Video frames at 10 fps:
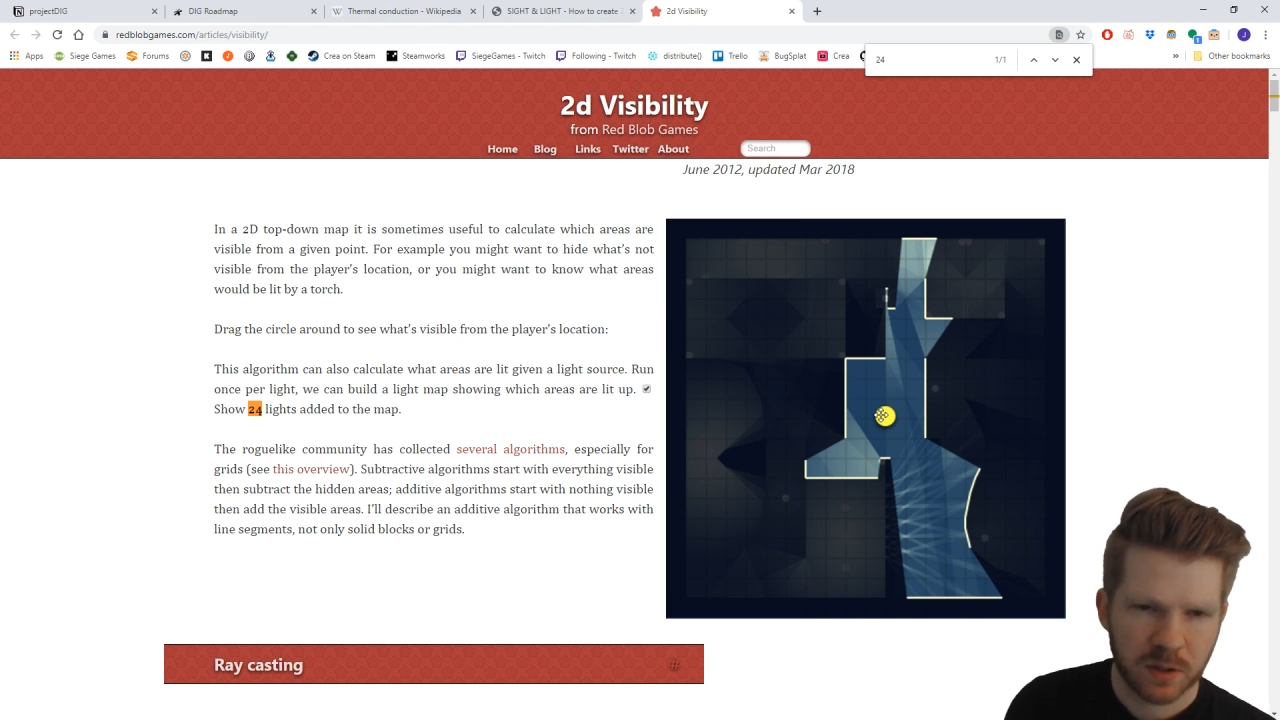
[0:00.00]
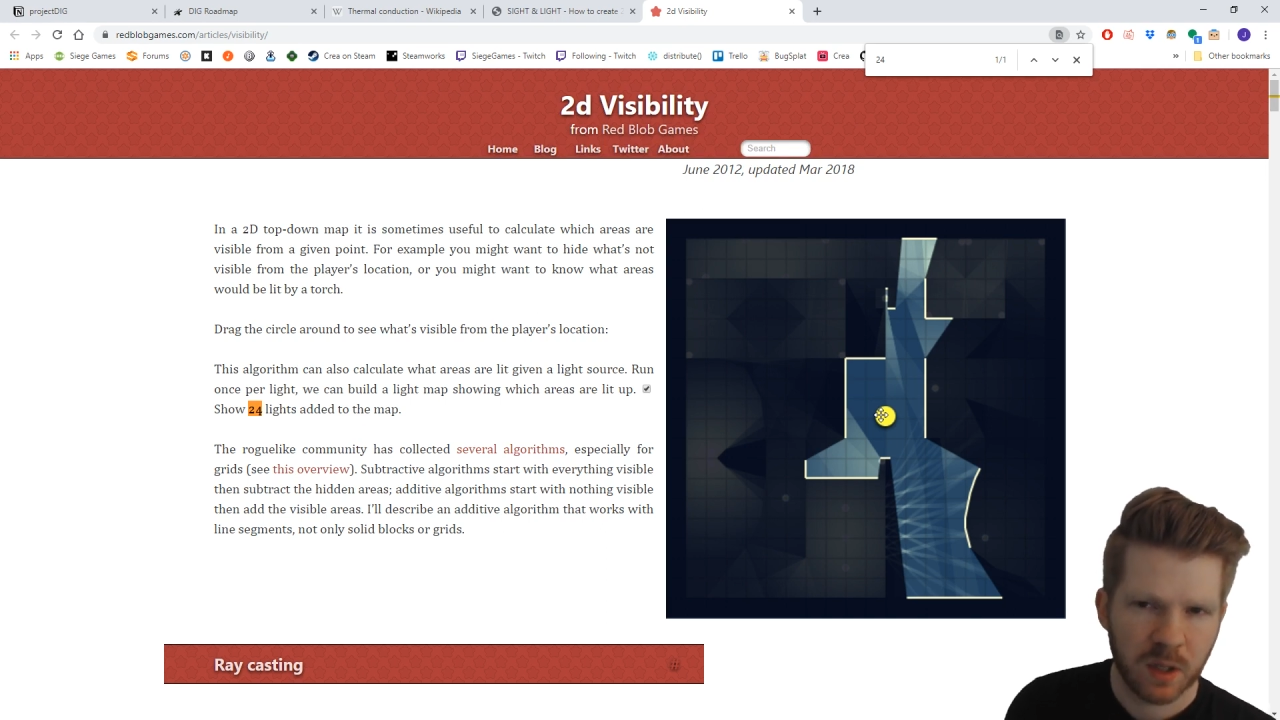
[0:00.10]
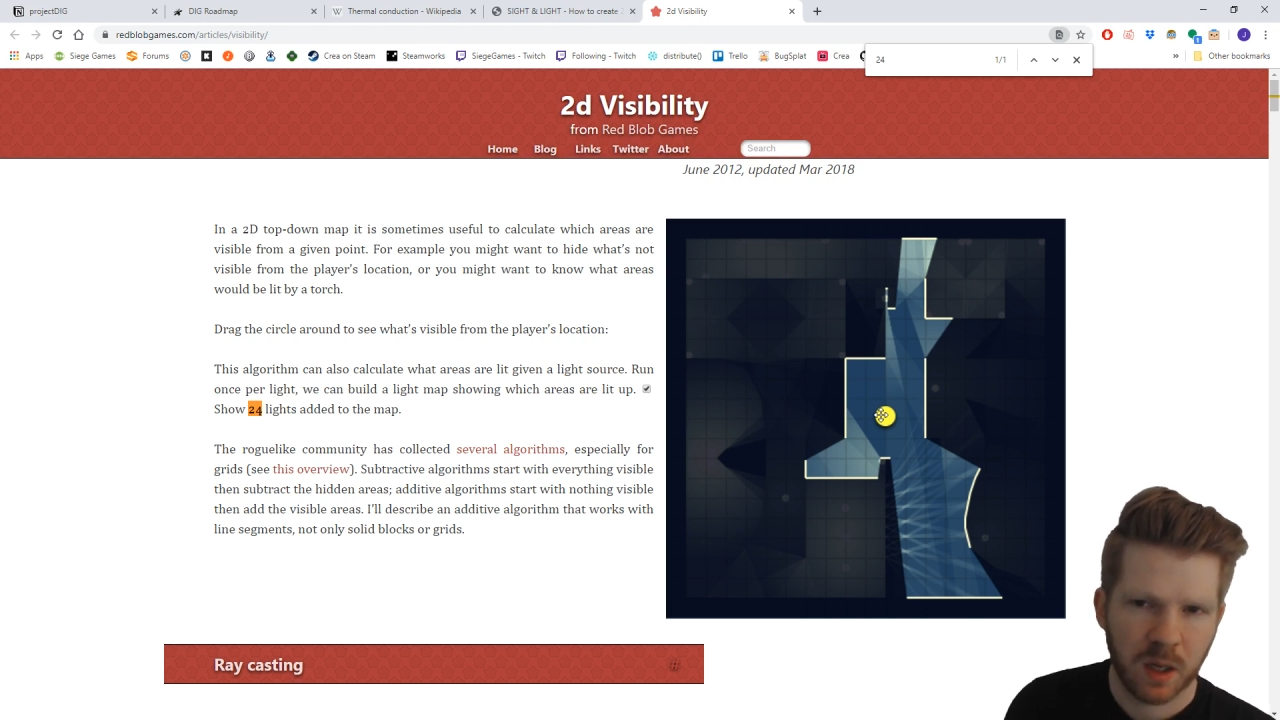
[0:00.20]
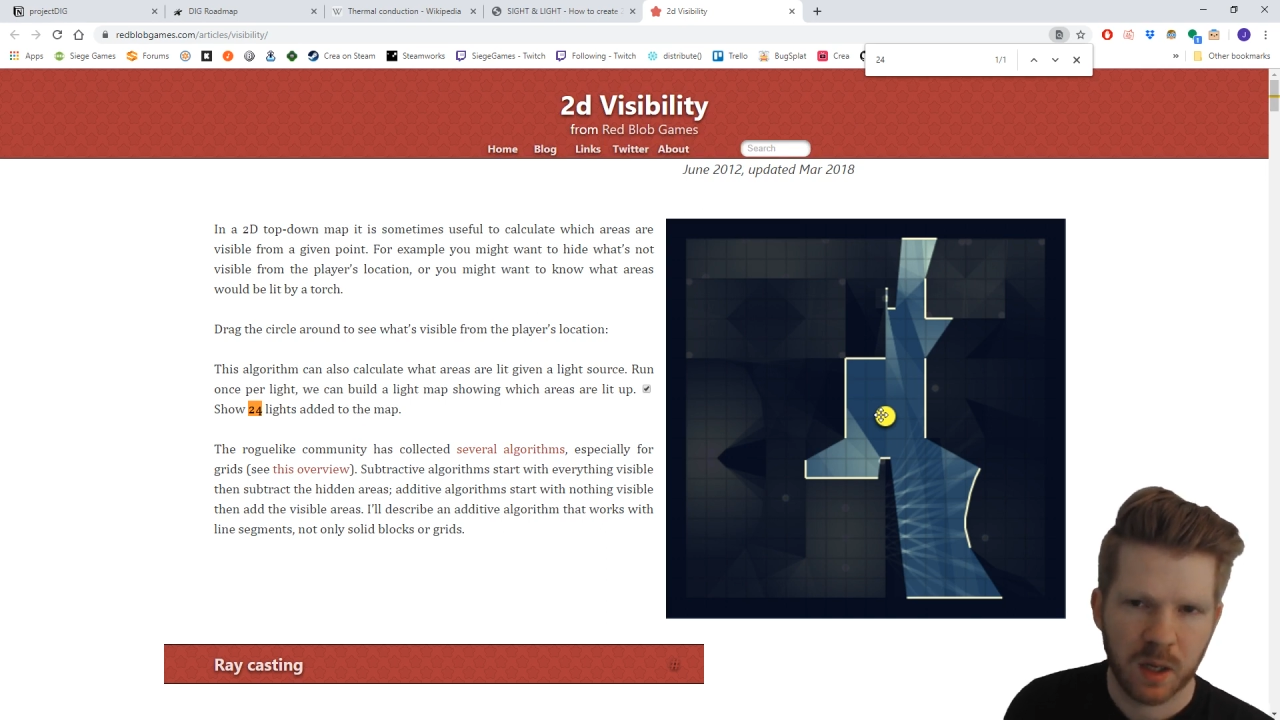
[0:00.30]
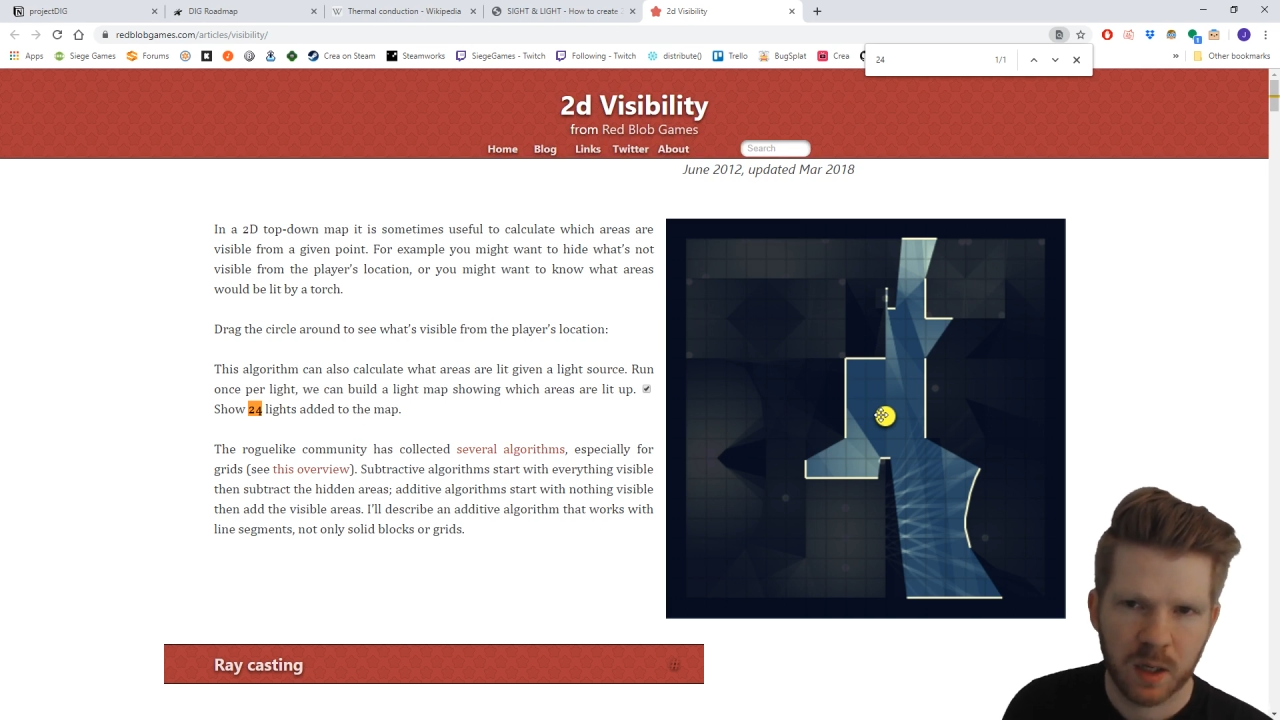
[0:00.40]

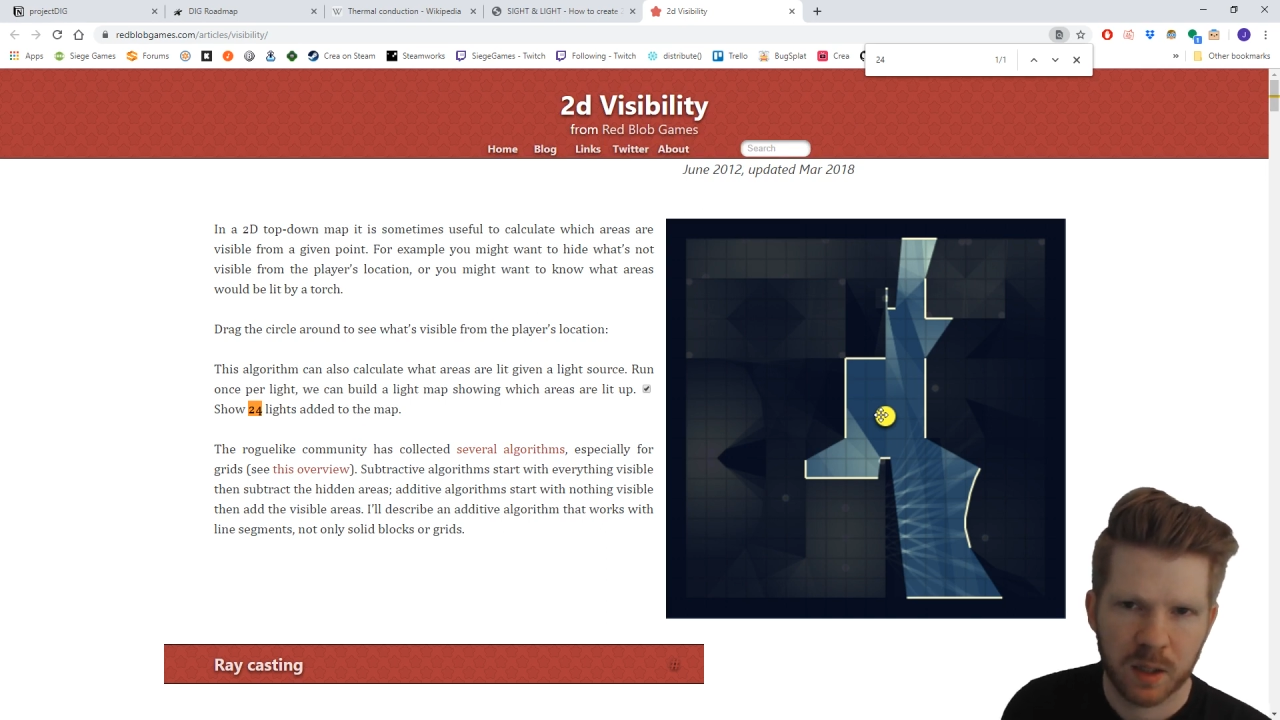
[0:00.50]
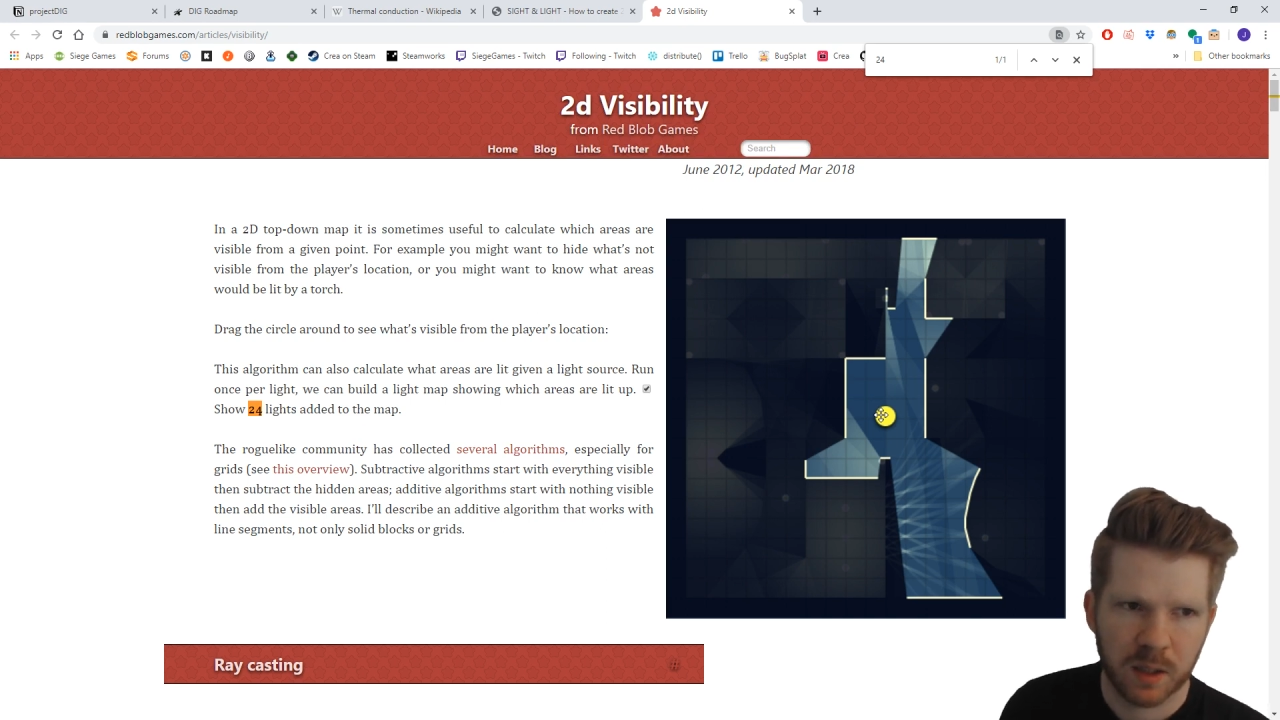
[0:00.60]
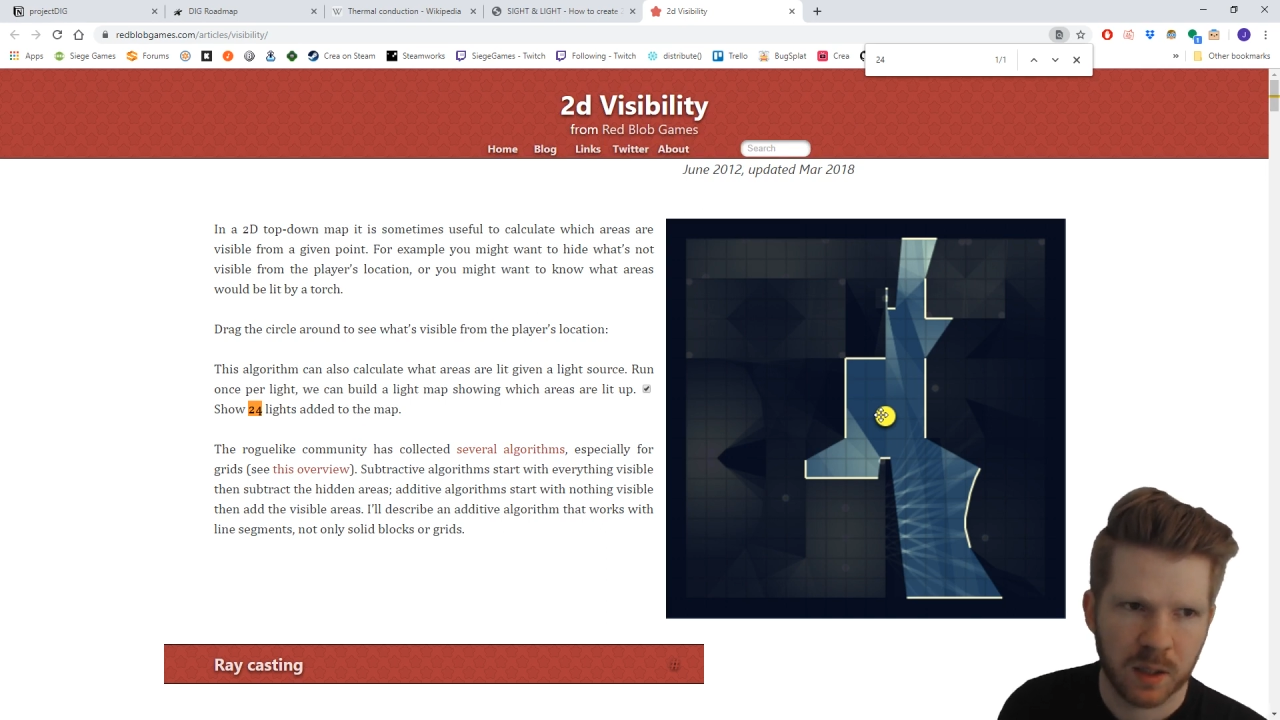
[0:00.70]
not,